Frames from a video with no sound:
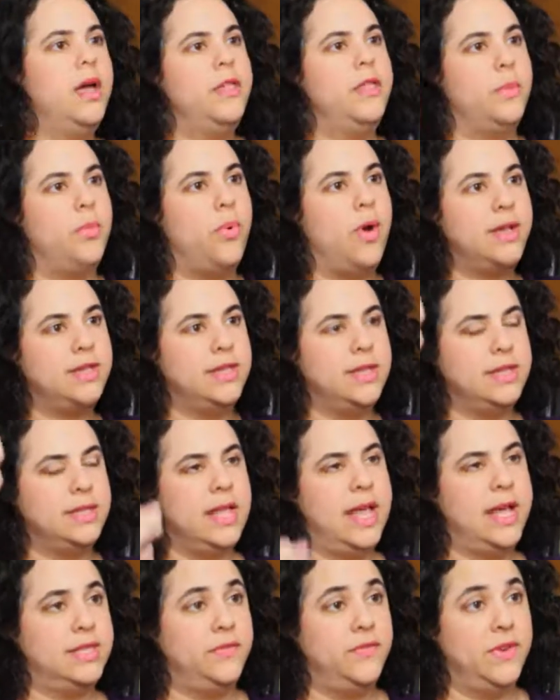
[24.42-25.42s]
The Process
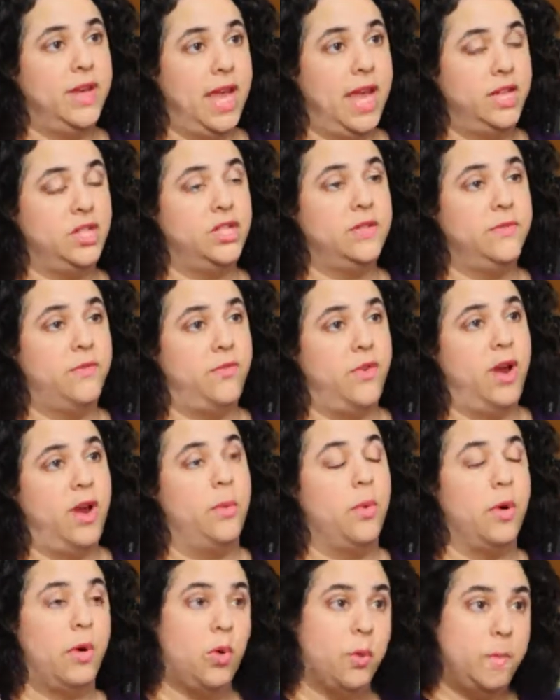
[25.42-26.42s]
Classification
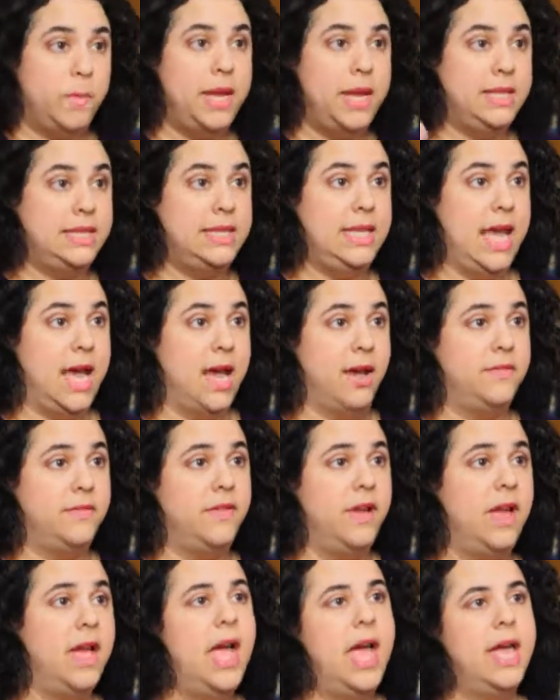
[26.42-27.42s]
Framework, or PCF,
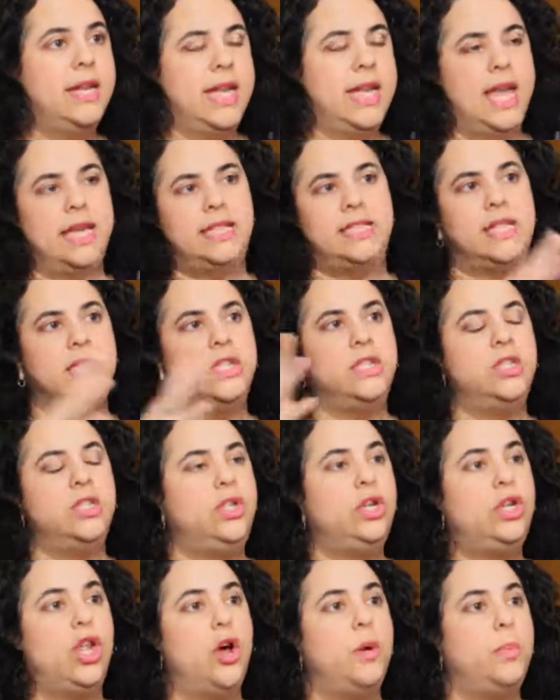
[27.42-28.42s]
takes the
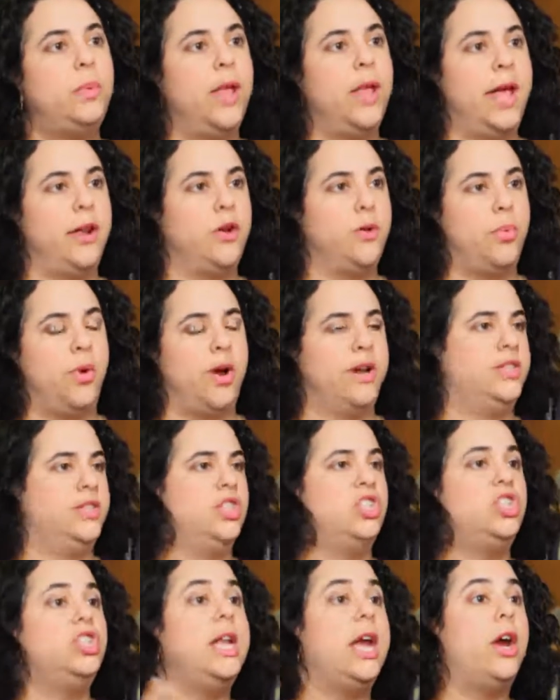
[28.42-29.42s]
global enterprise, a
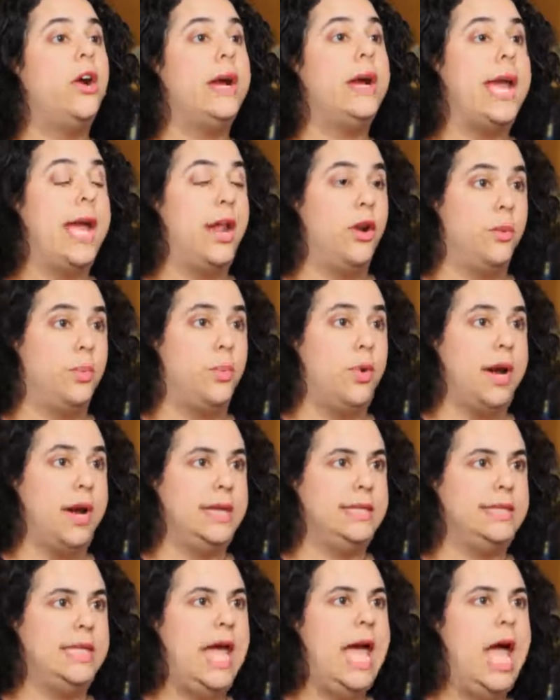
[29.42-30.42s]
generic
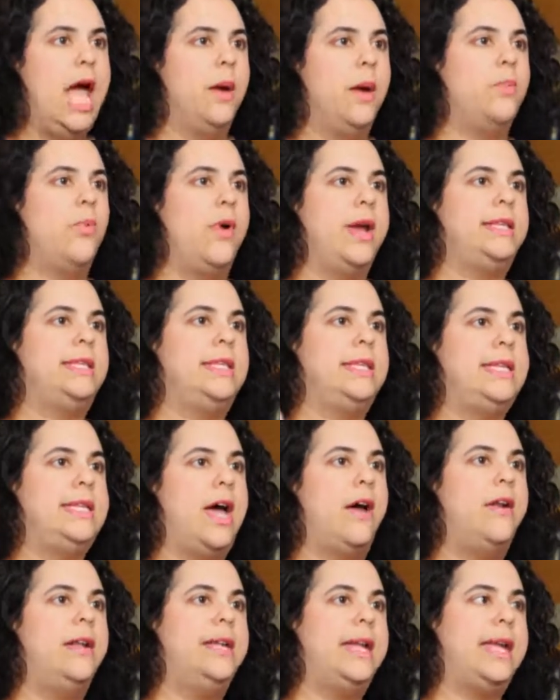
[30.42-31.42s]
enterprise, and breaks it
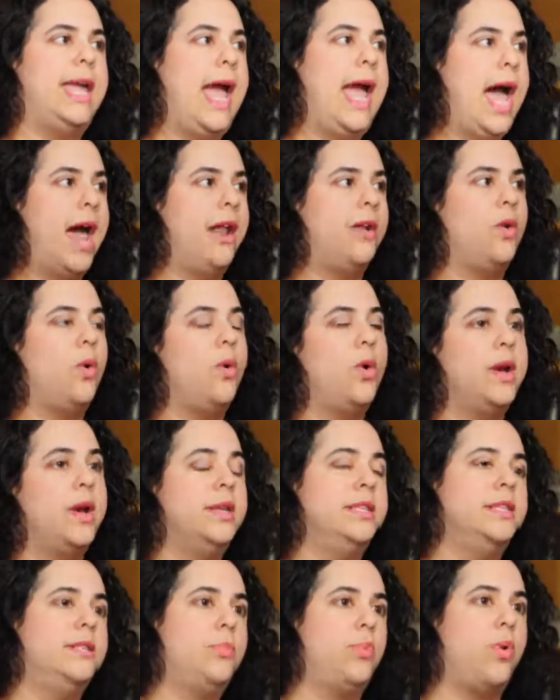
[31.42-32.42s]
down into
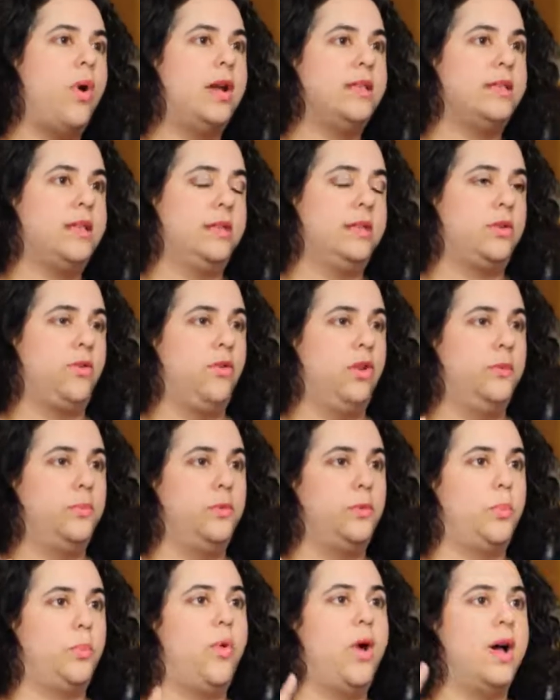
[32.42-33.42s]
categories, process groups,
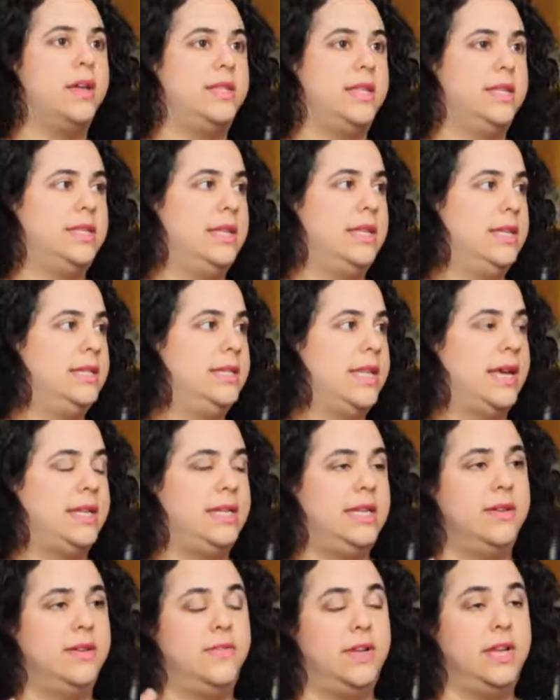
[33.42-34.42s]
processes,
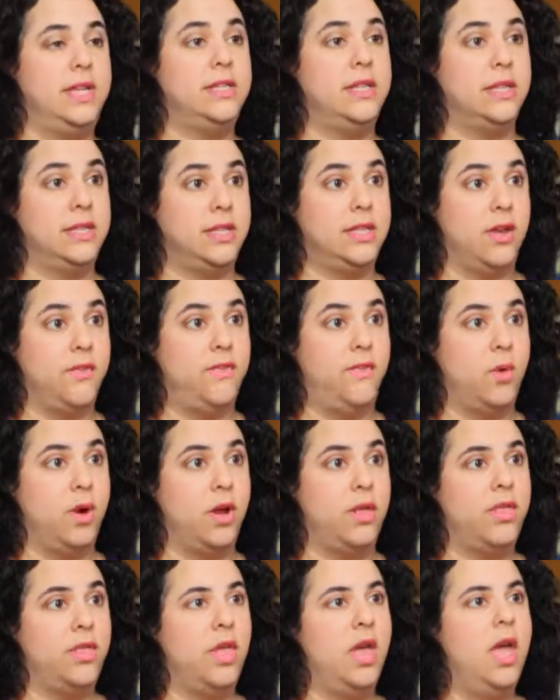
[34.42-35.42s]
activities, and so
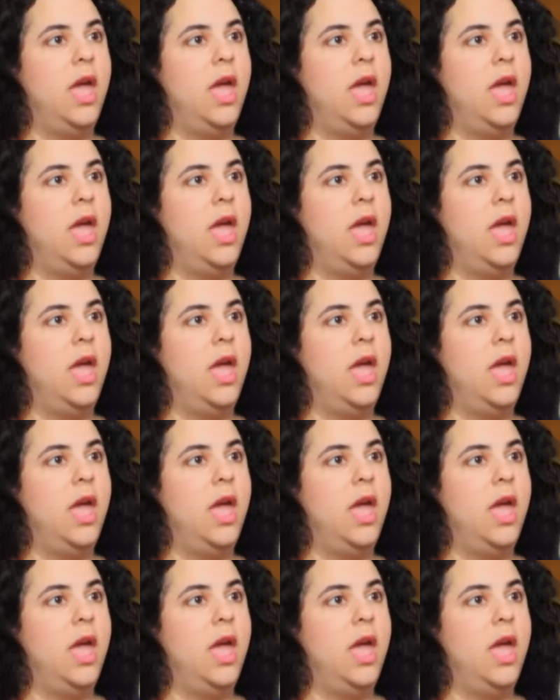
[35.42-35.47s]
forth.